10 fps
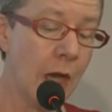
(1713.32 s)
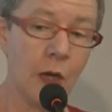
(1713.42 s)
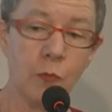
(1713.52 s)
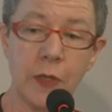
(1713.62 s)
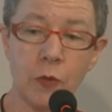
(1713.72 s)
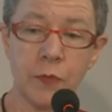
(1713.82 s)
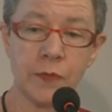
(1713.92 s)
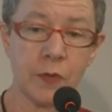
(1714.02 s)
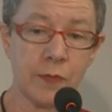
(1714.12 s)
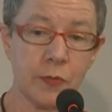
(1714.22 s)
We
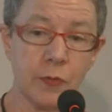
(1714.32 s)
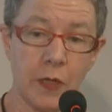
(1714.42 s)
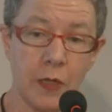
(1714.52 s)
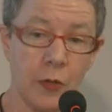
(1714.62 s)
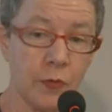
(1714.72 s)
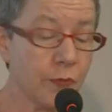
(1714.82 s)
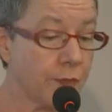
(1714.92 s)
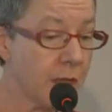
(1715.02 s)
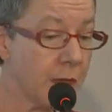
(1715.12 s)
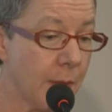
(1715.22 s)
also sought a lot of
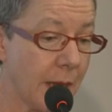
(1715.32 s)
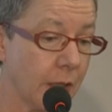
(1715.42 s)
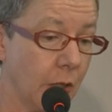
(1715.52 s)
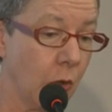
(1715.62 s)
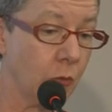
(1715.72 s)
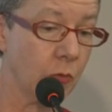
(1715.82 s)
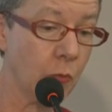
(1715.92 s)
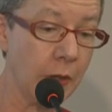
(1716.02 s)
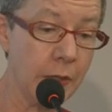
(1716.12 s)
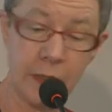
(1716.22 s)
feedback along the
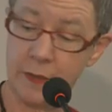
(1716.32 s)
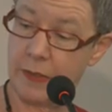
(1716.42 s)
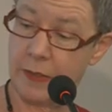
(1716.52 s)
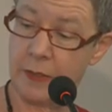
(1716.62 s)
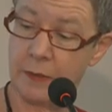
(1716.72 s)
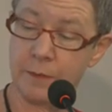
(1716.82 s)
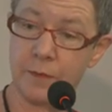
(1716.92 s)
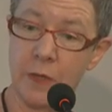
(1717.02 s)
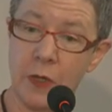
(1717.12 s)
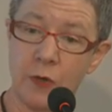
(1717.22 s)
way
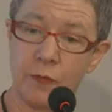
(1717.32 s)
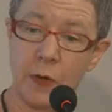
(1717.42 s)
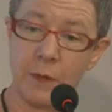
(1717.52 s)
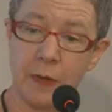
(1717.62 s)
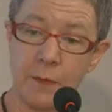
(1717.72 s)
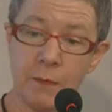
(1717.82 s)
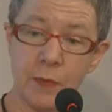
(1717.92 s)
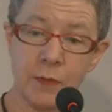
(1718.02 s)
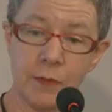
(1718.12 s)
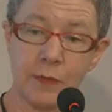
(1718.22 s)
from our
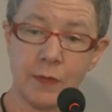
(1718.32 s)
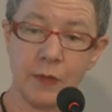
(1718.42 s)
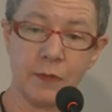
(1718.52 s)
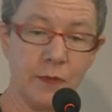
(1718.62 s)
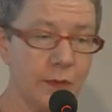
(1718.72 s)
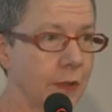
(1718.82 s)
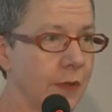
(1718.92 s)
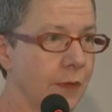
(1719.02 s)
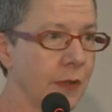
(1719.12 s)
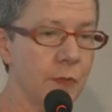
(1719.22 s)
members. So as you can
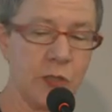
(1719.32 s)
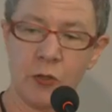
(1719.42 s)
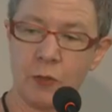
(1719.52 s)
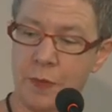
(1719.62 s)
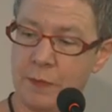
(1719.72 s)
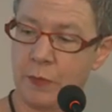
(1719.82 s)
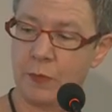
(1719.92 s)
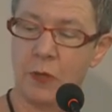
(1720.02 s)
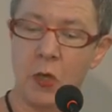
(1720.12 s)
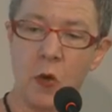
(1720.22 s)
see, we told people
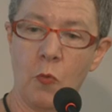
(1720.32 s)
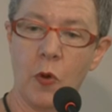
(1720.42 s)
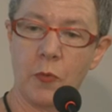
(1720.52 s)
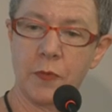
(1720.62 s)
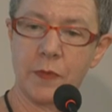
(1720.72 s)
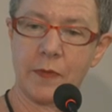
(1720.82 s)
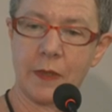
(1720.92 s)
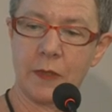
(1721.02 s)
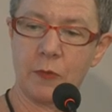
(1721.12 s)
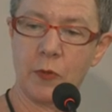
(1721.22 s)
what was
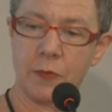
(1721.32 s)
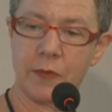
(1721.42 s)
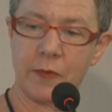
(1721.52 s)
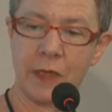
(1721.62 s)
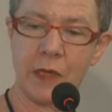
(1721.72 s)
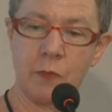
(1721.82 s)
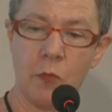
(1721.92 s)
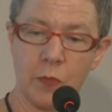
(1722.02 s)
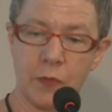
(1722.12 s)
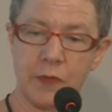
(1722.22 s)
the same,
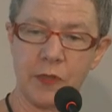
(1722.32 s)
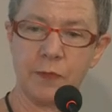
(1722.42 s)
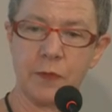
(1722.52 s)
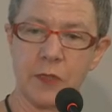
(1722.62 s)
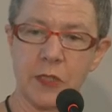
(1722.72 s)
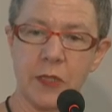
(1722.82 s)
what was different,